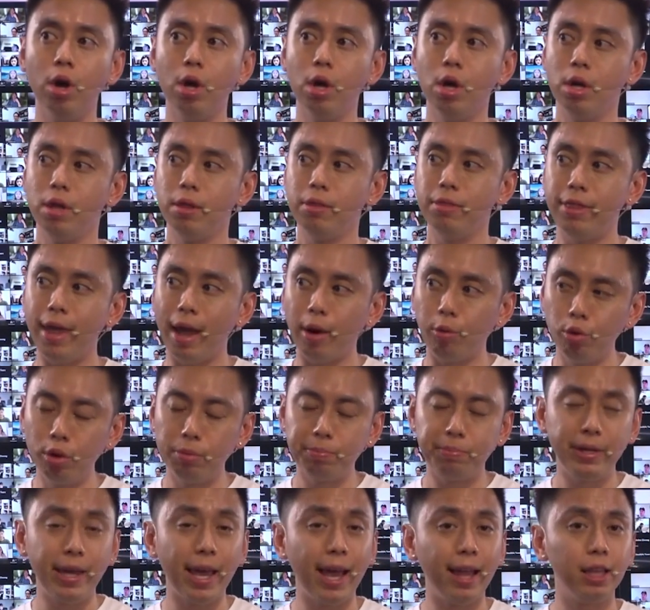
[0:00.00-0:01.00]
there would
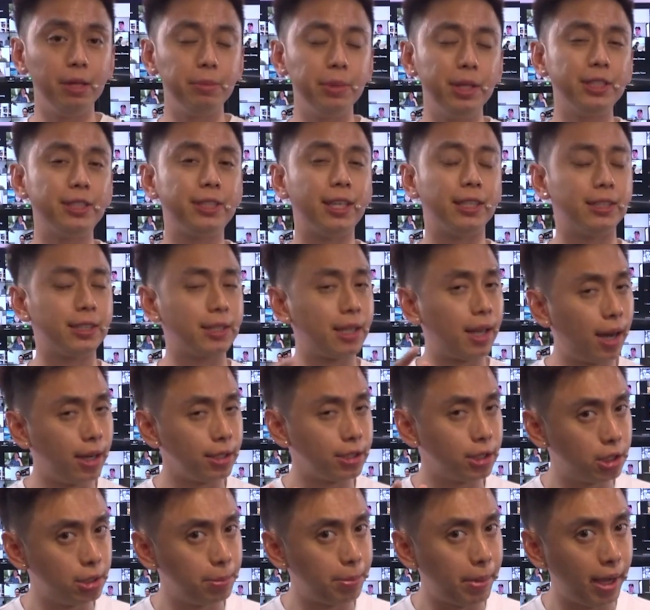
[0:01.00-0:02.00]
be elements that's
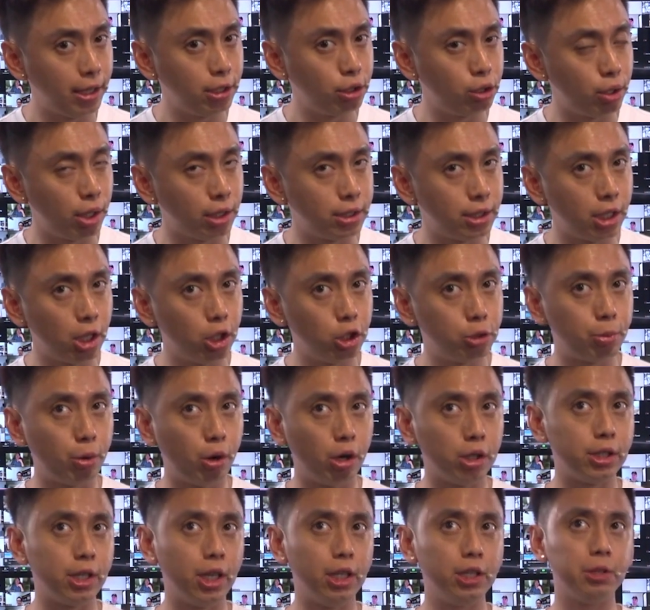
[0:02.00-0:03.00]
customized to a sales
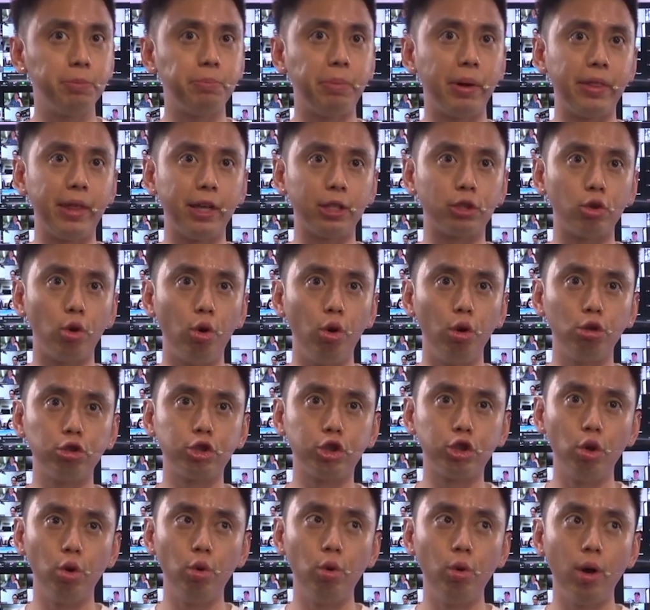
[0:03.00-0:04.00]
process, but there's
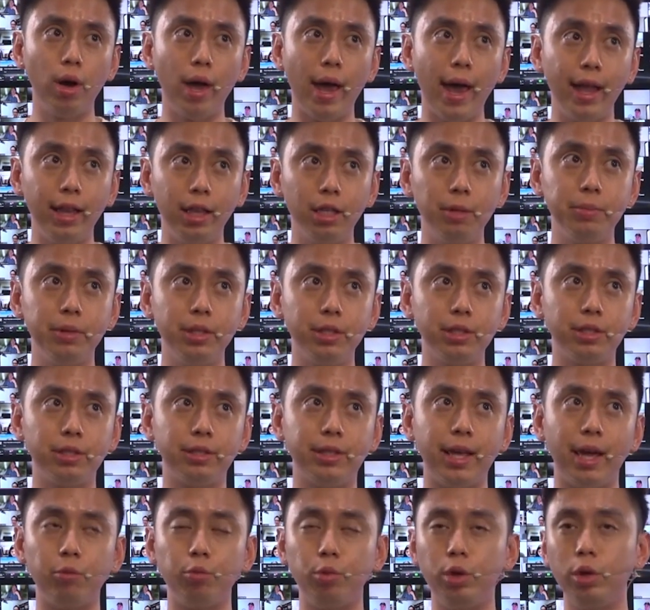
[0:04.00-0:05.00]
also elements
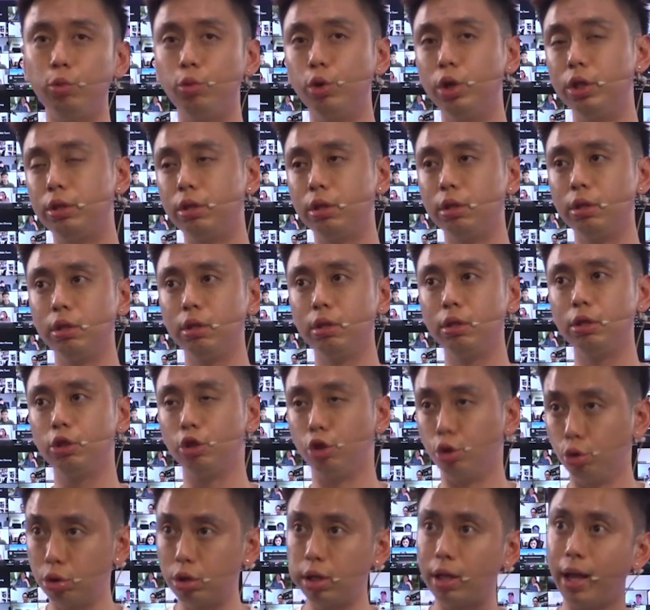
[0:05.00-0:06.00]
that we would
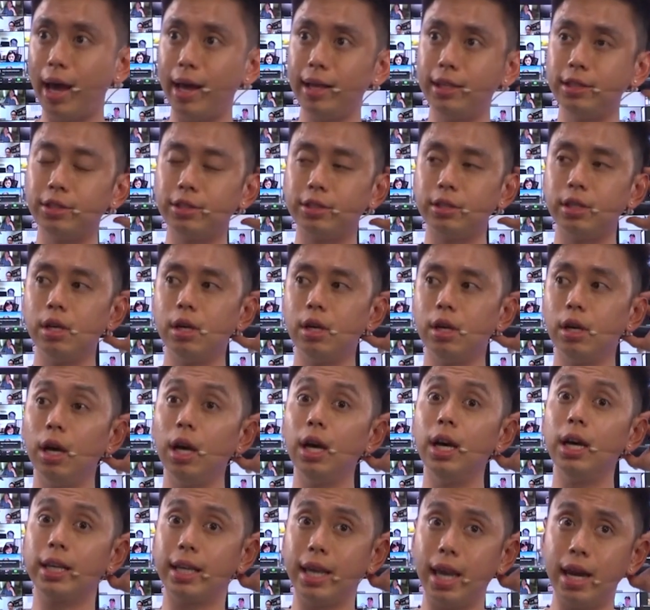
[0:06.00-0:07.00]
utilize
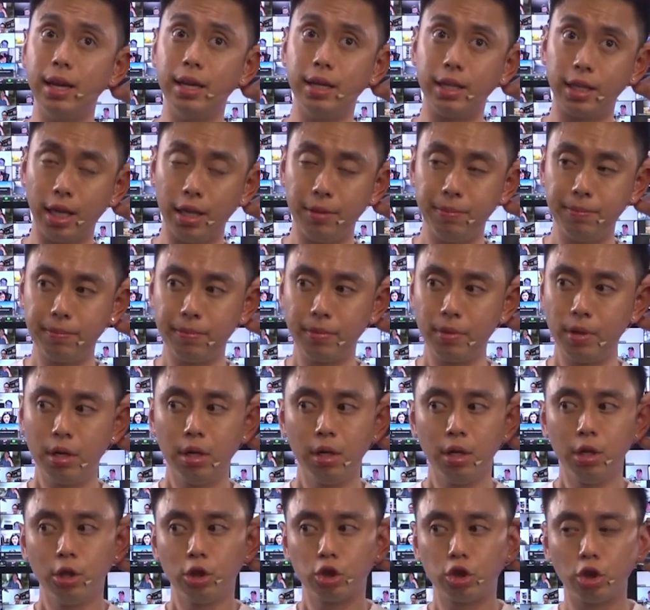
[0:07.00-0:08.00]
again and again.
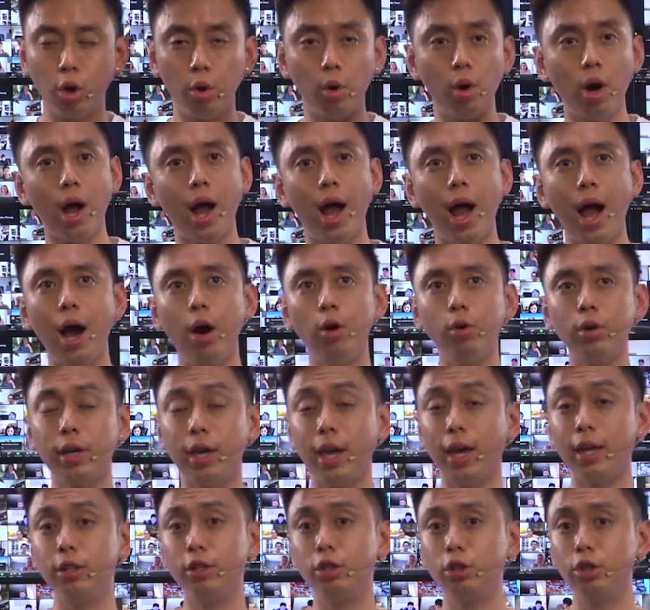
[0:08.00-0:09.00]
So how
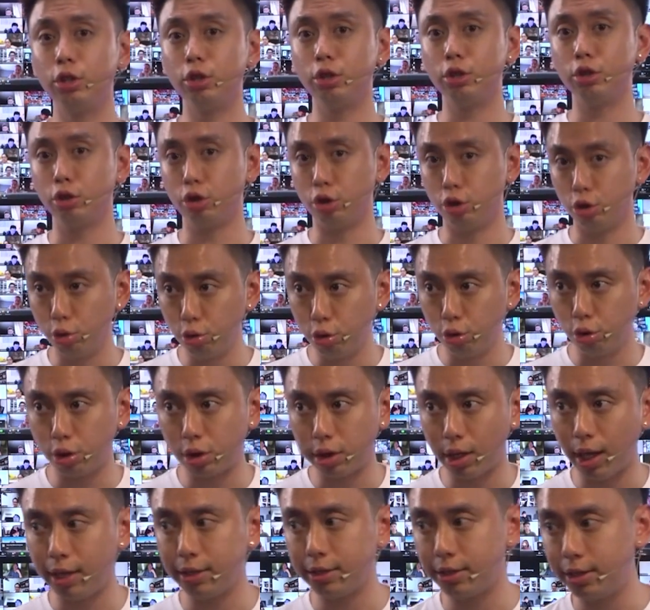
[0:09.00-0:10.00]
can you
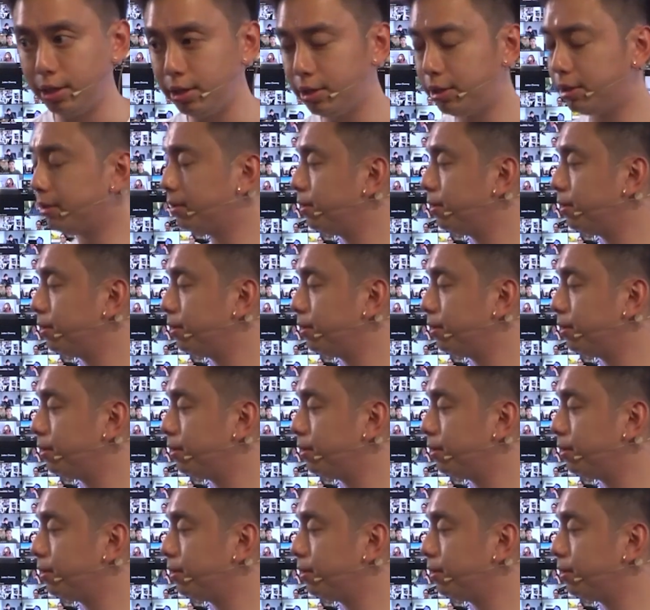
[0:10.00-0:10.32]
utilize this?